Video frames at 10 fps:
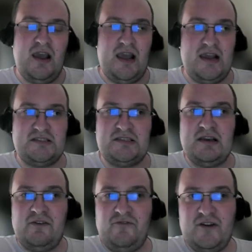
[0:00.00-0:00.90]
as
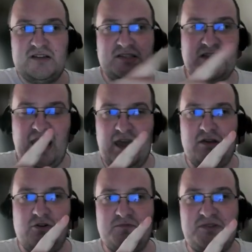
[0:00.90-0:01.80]
first K
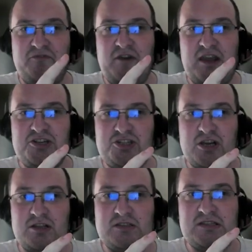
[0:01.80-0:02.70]

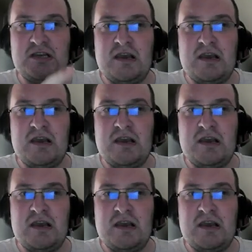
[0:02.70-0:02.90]
observations